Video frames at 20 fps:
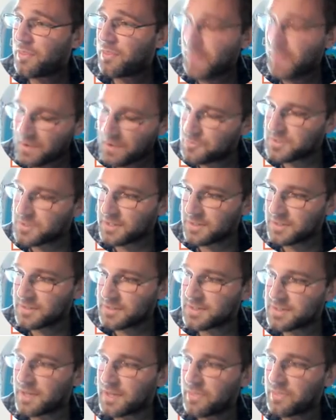
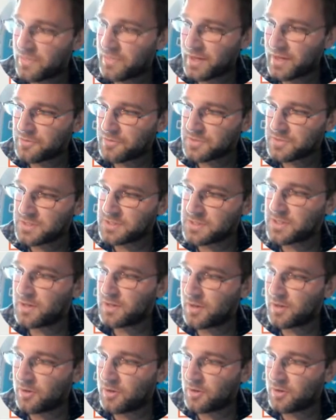thousands and thousands
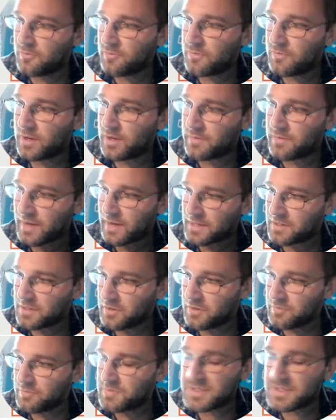of
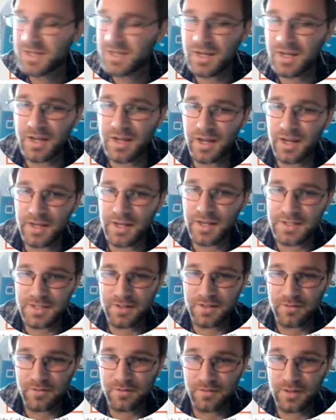vacuums
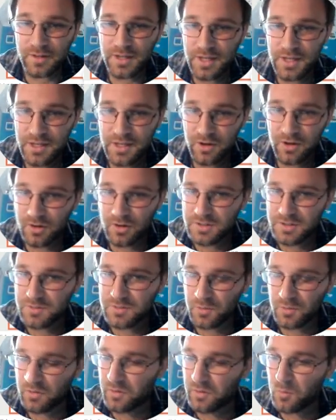until he got to
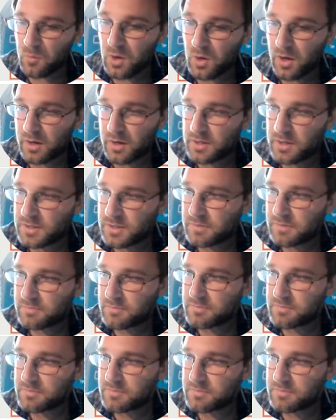one that worked.